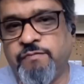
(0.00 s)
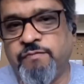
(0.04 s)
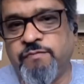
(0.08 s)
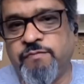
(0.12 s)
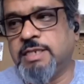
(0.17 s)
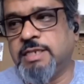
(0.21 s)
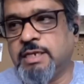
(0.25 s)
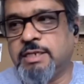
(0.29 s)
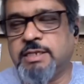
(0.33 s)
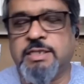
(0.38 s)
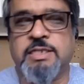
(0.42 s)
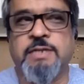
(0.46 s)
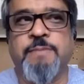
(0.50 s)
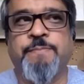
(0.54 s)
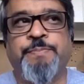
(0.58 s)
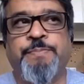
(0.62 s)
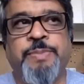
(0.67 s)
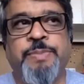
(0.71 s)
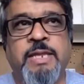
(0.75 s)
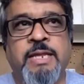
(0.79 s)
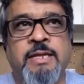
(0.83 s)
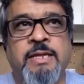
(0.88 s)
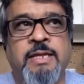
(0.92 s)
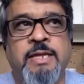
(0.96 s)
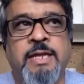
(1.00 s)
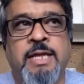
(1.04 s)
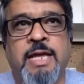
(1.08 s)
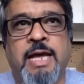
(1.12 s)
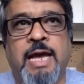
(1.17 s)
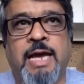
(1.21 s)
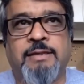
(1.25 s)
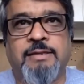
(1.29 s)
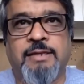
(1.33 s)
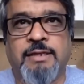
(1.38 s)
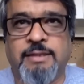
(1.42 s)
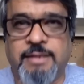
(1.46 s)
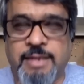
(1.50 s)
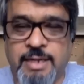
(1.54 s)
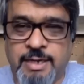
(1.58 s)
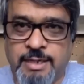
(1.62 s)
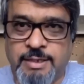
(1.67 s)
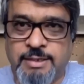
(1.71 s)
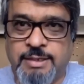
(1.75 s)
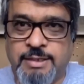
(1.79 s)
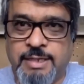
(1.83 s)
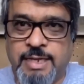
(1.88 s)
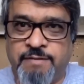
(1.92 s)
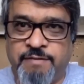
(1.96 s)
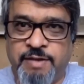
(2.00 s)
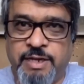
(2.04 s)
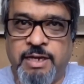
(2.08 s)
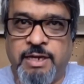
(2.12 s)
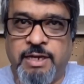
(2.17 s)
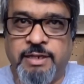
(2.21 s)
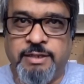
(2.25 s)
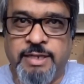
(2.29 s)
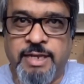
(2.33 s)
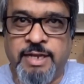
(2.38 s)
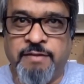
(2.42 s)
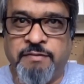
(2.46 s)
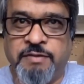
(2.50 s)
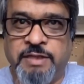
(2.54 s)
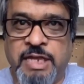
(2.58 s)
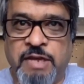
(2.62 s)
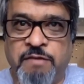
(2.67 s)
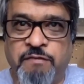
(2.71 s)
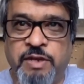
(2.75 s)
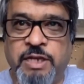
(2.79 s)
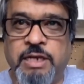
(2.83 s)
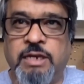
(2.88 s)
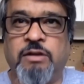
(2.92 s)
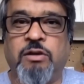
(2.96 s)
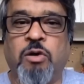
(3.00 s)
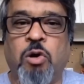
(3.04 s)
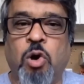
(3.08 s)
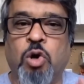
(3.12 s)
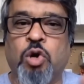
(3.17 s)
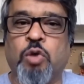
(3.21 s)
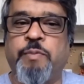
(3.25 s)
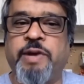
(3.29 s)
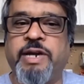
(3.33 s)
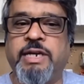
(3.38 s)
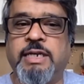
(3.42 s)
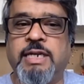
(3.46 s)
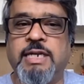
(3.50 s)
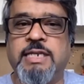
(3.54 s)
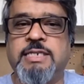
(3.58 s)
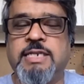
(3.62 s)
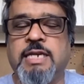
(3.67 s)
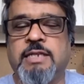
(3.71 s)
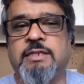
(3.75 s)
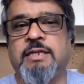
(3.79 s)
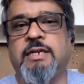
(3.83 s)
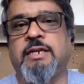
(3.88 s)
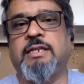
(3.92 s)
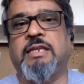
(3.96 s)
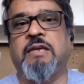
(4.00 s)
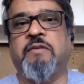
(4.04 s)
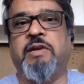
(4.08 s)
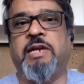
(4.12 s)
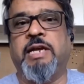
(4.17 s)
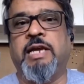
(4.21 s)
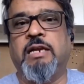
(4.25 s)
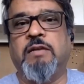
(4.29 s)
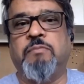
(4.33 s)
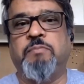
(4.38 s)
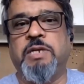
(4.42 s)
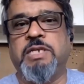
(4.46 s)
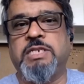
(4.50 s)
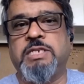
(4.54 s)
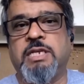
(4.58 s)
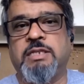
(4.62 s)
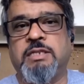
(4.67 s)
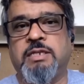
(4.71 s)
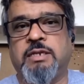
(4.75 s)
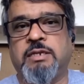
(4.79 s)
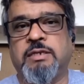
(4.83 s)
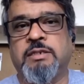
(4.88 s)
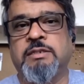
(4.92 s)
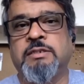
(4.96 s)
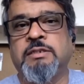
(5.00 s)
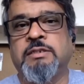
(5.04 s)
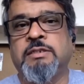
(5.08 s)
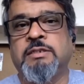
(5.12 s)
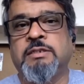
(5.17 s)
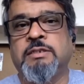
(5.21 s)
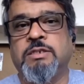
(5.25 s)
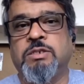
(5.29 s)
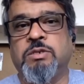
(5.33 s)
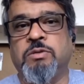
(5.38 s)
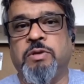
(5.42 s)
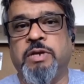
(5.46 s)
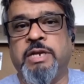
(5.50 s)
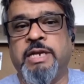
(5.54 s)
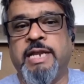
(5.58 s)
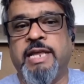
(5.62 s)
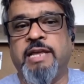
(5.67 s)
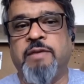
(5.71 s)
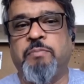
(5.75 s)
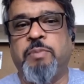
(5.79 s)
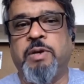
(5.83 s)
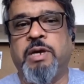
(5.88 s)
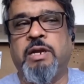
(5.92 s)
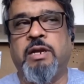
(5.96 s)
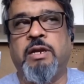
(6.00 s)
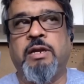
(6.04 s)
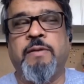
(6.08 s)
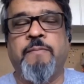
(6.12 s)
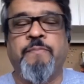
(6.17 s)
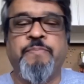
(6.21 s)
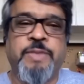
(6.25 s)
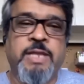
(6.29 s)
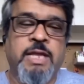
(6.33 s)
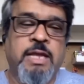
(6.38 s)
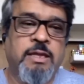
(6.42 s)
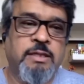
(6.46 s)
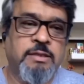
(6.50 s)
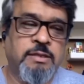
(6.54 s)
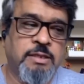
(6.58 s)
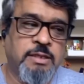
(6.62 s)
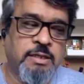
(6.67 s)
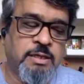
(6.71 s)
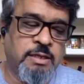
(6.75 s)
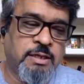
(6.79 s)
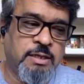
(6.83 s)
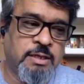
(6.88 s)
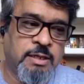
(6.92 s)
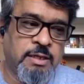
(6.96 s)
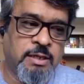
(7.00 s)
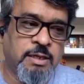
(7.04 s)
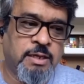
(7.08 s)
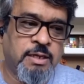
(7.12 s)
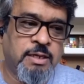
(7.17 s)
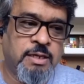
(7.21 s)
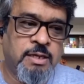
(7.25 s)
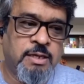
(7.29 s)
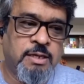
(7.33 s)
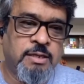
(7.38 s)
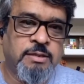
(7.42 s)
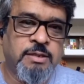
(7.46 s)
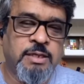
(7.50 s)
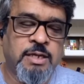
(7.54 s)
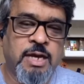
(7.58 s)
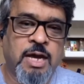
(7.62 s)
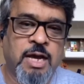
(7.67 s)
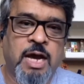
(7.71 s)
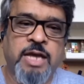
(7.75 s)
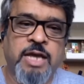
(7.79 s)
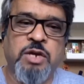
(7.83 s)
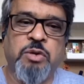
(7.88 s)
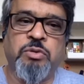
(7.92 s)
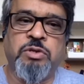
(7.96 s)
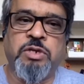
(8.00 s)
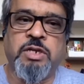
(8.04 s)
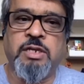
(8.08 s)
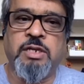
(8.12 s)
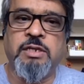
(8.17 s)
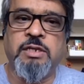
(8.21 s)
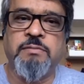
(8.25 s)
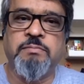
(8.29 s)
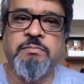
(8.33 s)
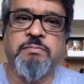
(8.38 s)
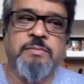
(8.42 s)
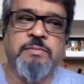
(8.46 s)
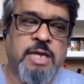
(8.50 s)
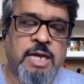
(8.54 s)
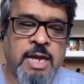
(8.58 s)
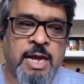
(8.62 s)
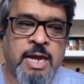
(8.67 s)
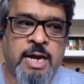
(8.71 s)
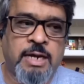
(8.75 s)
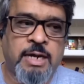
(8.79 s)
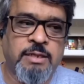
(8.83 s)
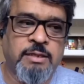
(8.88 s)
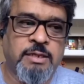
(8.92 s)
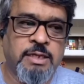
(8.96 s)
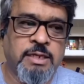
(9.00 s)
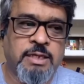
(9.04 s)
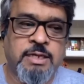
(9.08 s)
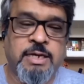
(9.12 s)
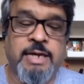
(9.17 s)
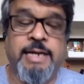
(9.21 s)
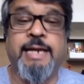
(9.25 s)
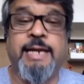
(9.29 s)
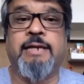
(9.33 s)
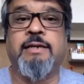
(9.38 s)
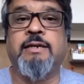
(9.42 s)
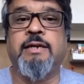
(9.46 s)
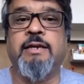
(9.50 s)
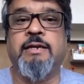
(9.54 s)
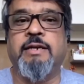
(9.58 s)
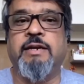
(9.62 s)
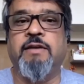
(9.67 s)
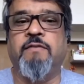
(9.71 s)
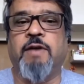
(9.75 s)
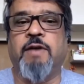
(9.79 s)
I think they will augment each other. They will help each other to enable the IoT and the connected devices ecosystem,